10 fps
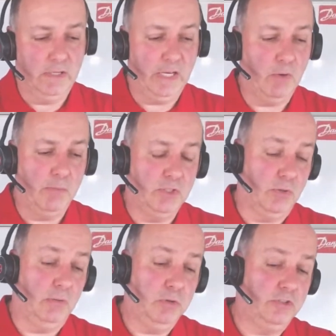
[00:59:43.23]
anywhere
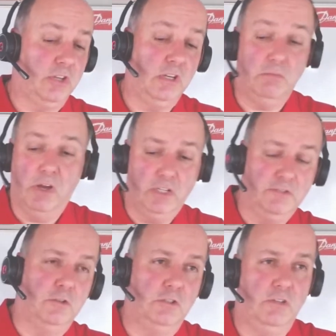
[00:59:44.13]
between plus 10 and minus
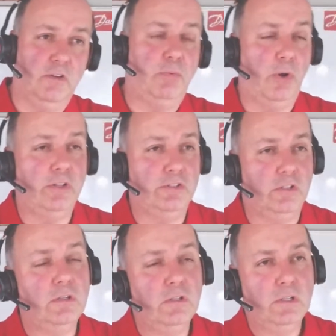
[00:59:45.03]
40 evaporating.